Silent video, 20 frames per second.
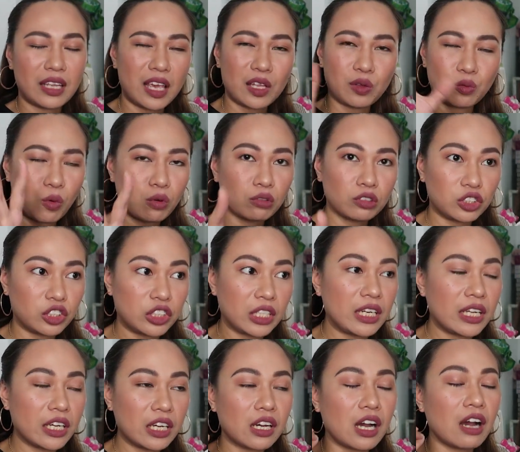it won't
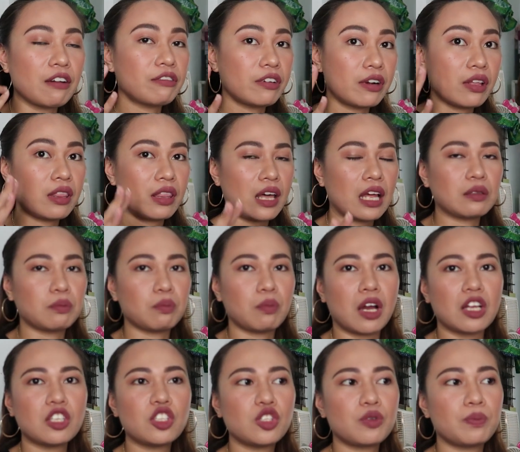really cover that
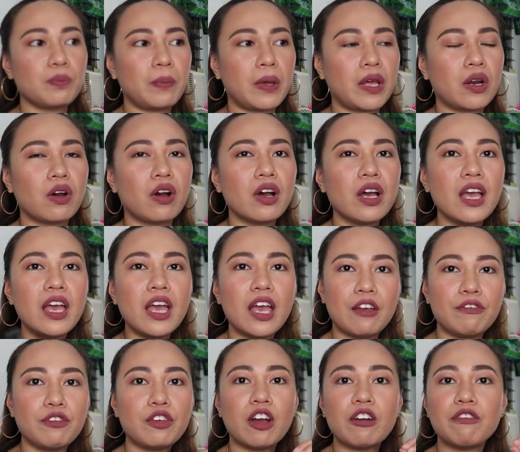much, pero
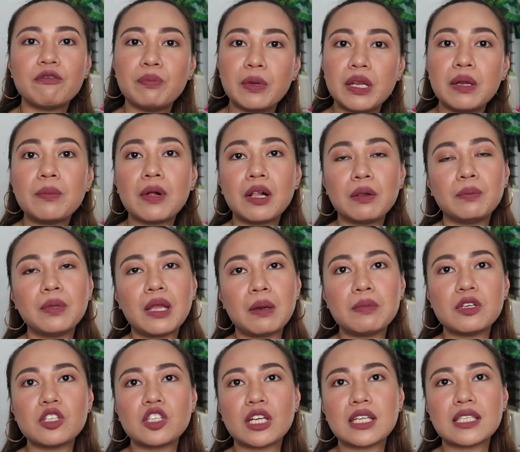if you have minimal
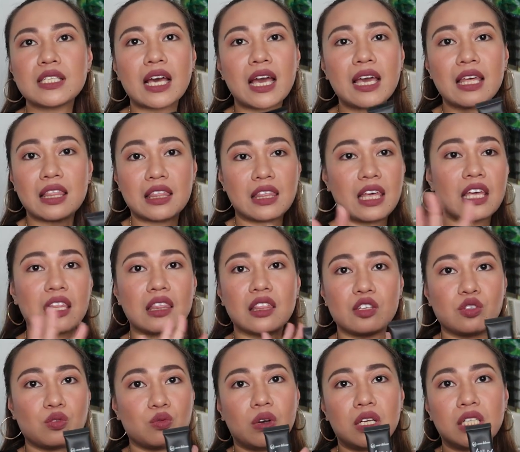blemishes, I think
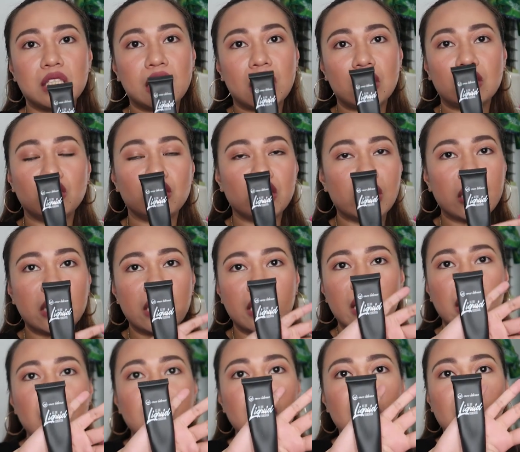this one can
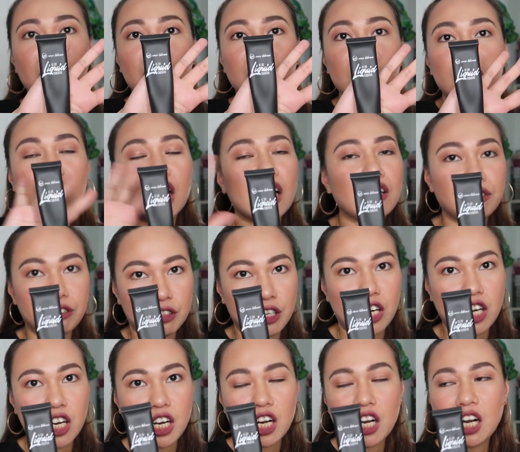really
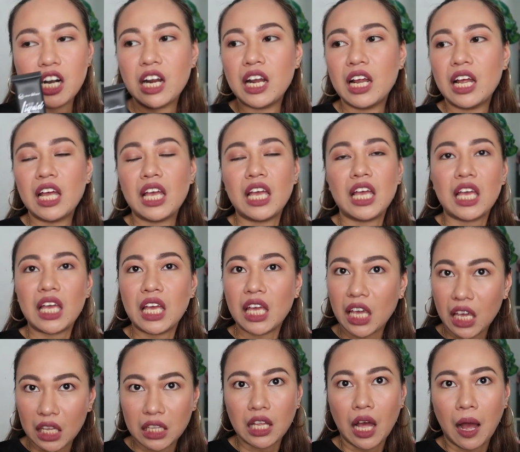cover
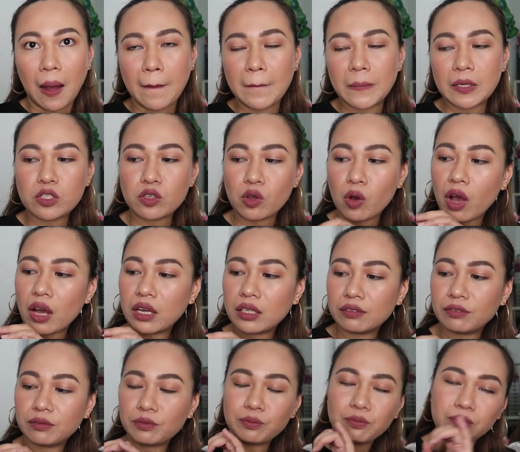it up. So
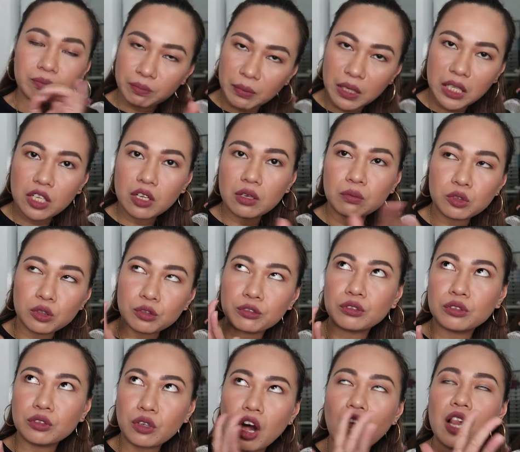medium
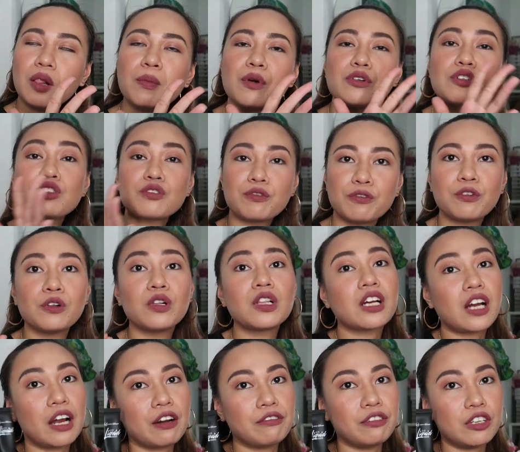to almost
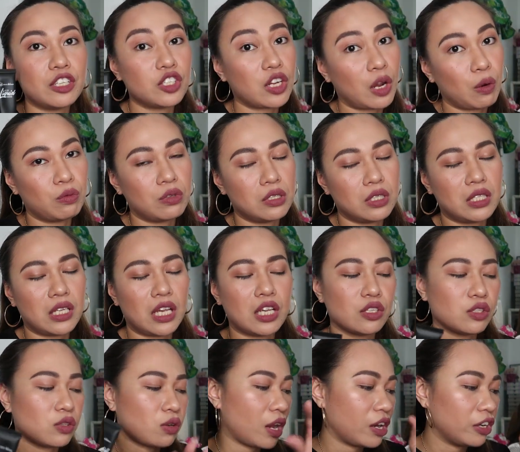full coverage, I would
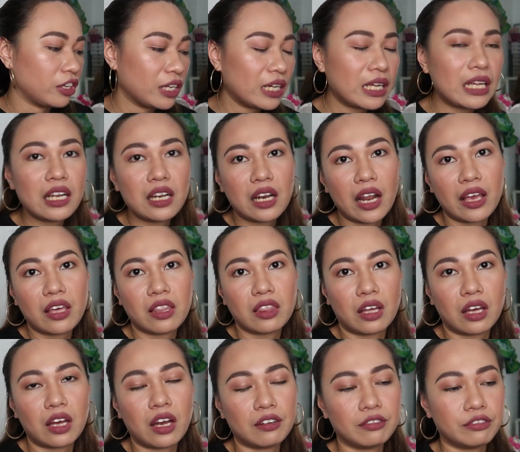say. So I really like
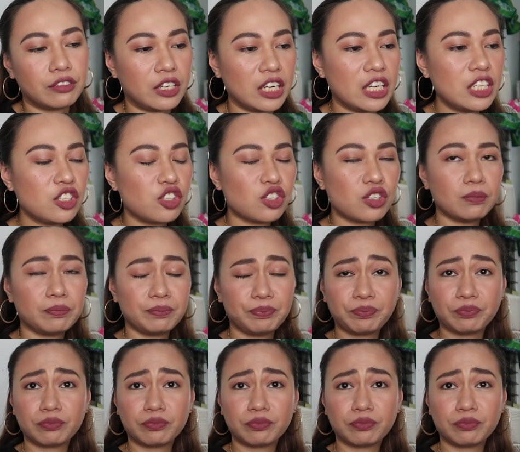the coverage.